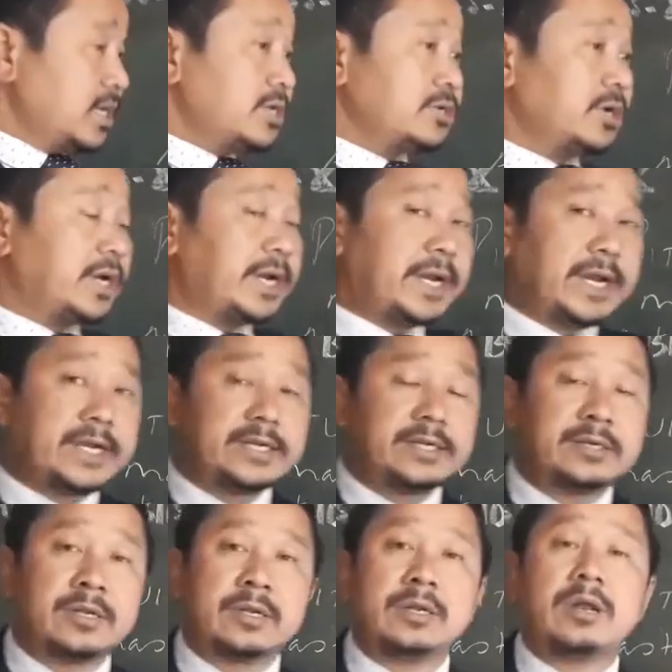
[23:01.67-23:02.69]
your
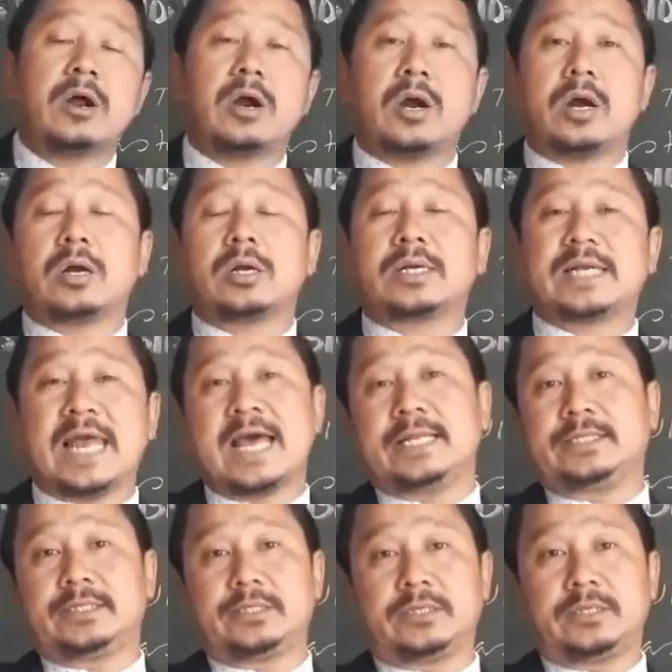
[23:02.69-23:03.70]
adrenal
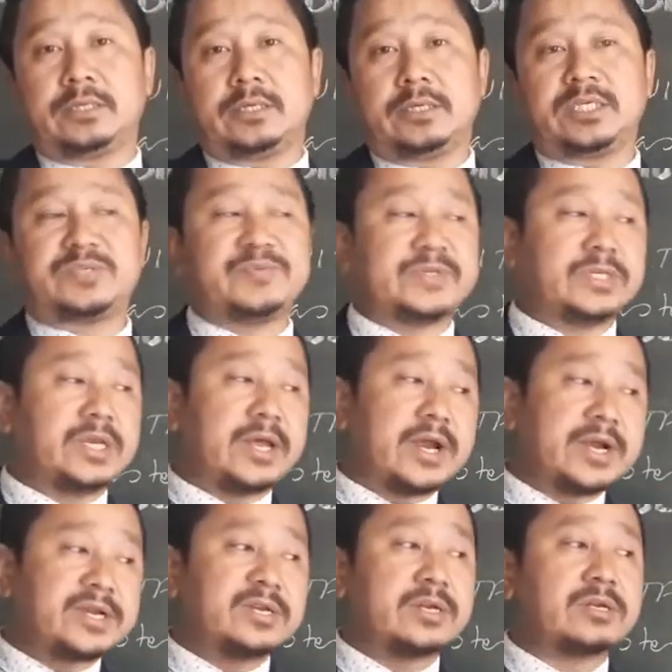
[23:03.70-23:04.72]
gland, especially
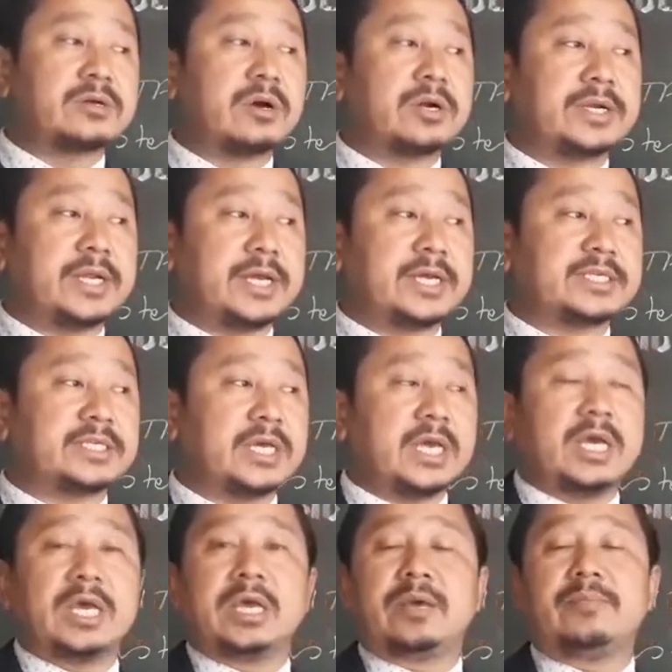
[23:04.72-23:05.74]
adrenal cortex,
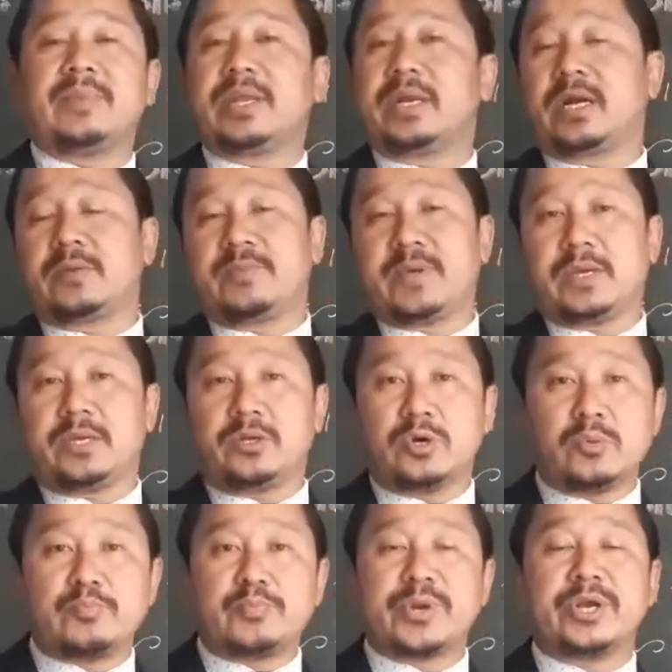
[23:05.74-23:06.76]
may not be
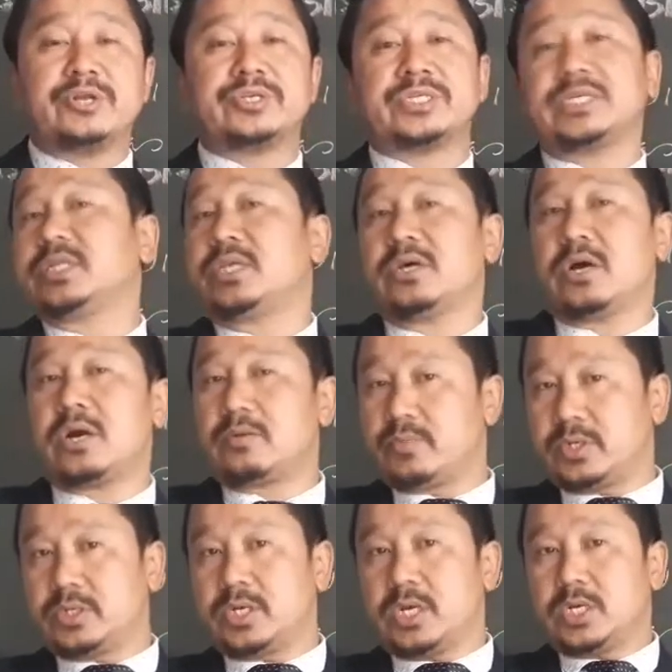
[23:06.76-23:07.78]
producing the
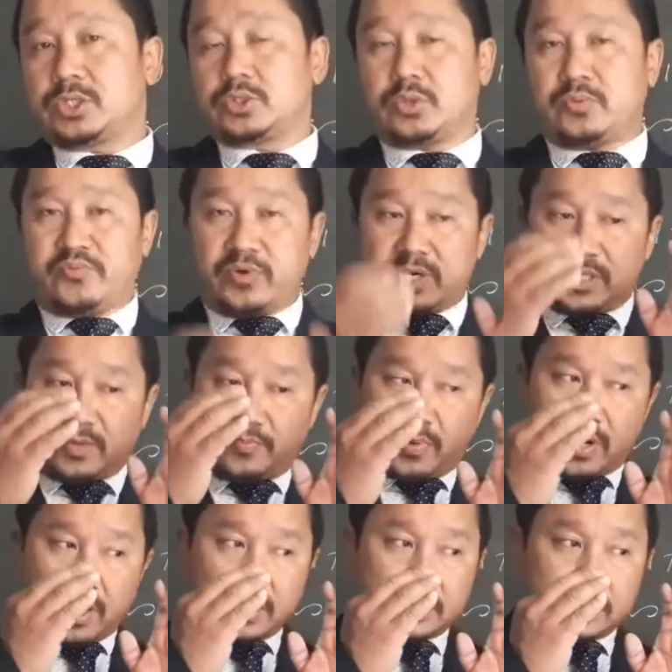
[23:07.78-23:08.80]
hormone. So for the
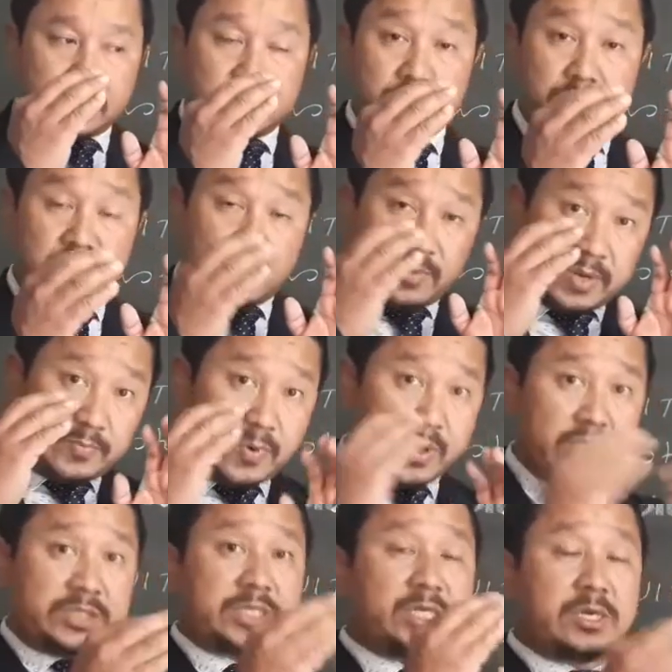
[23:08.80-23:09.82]
normal
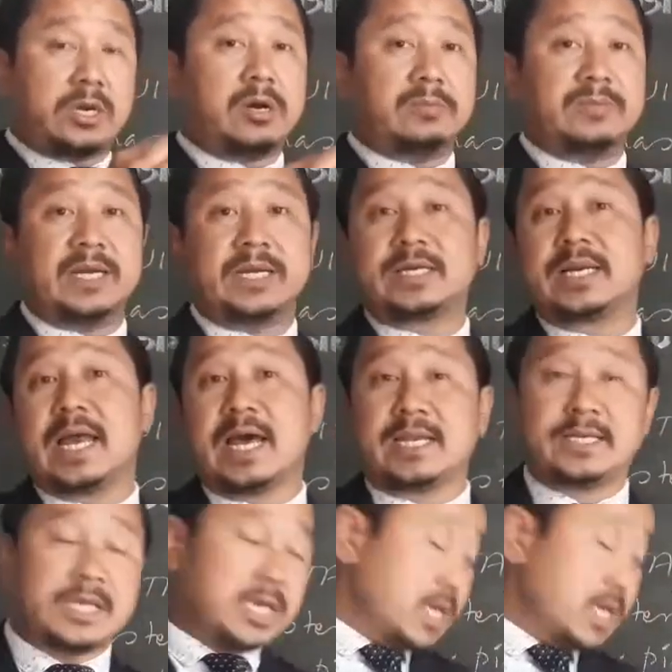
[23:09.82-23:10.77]
functioning of that gland,